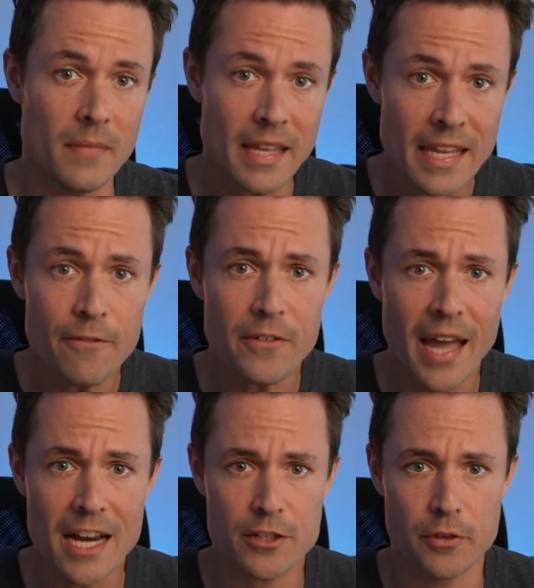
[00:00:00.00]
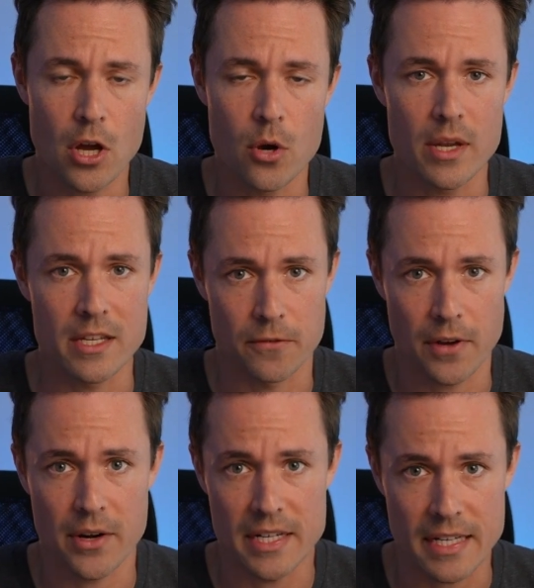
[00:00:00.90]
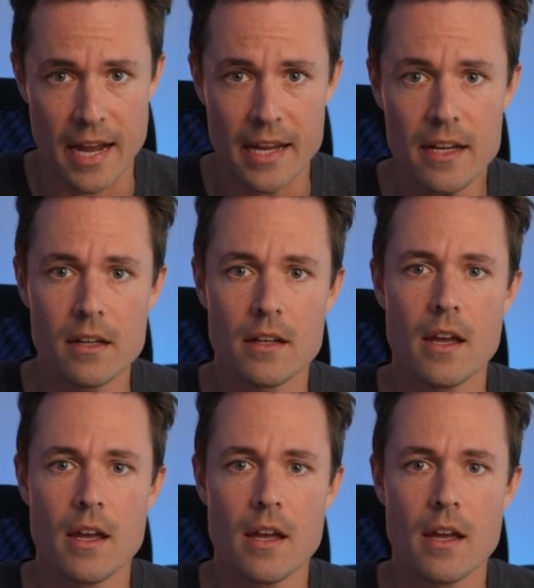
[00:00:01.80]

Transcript: If cash flow is very tight,